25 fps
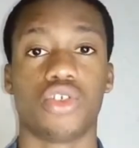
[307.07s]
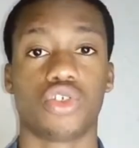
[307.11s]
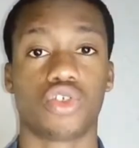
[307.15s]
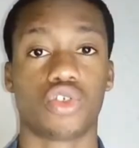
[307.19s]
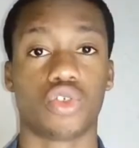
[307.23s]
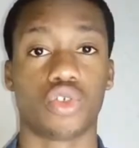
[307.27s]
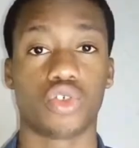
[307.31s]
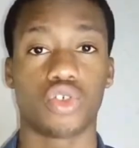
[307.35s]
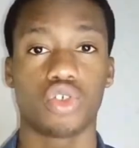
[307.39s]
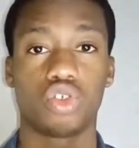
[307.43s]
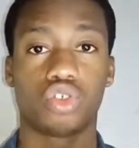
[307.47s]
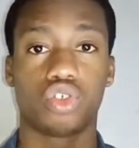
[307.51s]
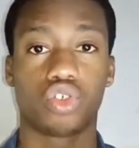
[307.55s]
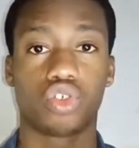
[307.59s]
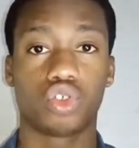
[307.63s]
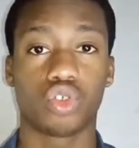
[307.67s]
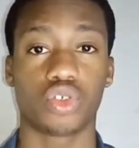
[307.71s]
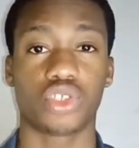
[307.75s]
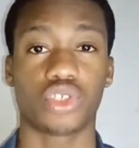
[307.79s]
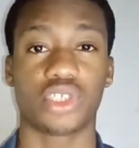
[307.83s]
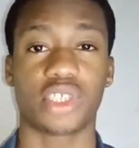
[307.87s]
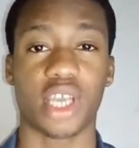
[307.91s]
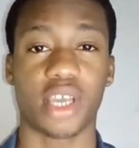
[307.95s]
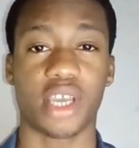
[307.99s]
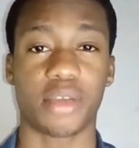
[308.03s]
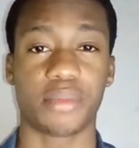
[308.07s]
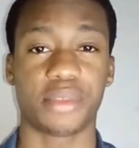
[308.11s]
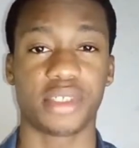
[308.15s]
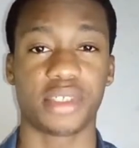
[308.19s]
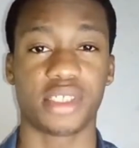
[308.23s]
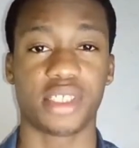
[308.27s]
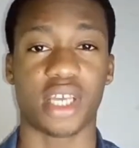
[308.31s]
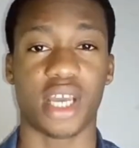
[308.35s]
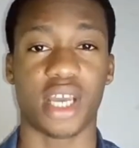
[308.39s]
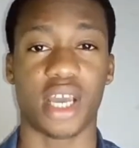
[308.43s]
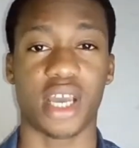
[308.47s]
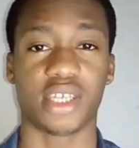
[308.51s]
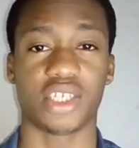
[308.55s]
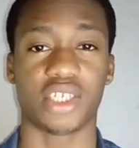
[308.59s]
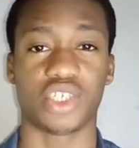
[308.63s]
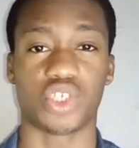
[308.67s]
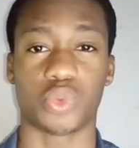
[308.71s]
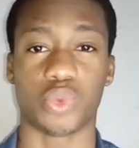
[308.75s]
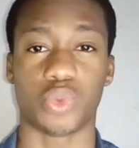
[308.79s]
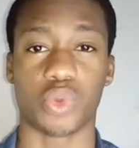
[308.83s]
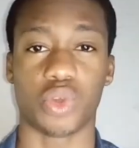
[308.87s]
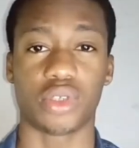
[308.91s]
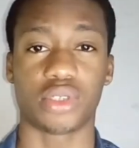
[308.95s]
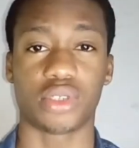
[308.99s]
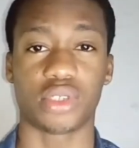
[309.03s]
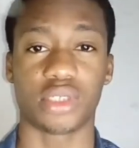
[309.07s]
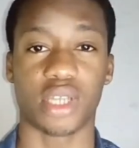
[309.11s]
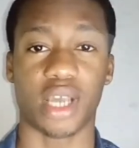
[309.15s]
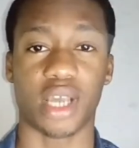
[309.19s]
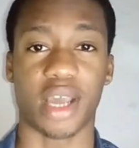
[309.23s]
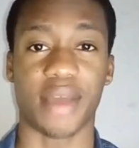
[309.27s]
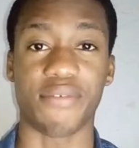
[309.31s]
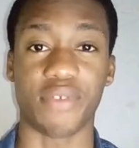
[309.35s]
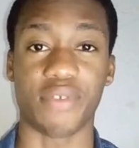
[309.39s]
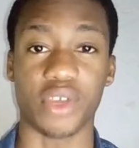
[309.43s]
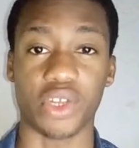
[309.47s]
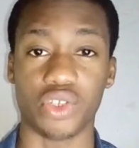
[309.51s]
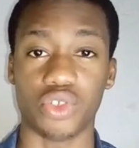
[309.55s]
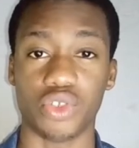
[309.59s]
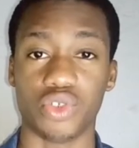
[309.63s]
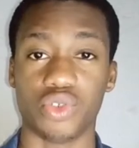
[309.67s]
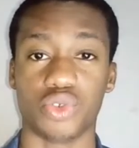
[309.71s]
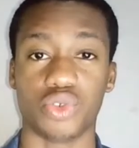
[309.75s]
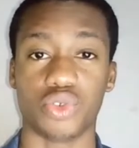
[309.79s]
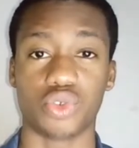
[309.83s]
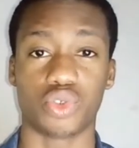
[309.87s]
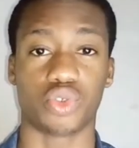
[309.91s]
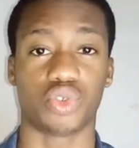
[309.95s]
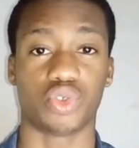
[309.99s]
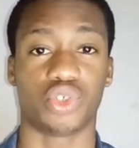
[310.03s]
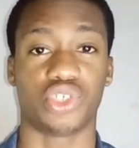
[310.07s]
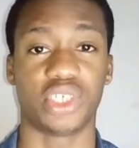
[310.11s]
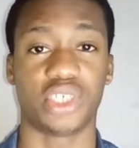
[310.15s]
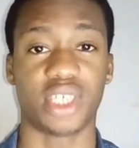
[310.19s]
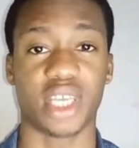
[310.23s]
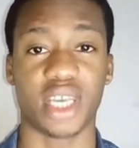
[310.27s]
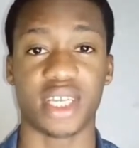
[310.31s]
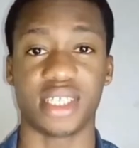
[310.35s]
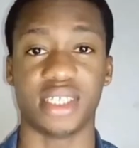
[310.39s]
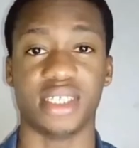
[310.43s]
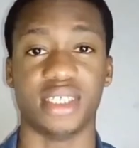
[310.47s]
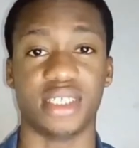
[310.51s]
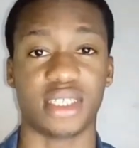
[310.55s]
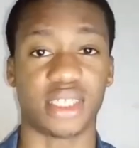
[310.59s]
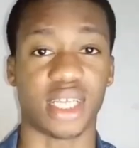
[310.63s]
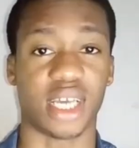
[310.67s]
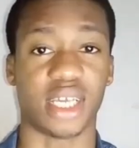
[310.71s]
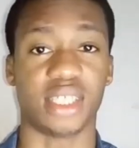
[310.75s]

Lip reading: so social media is one avenue to share this,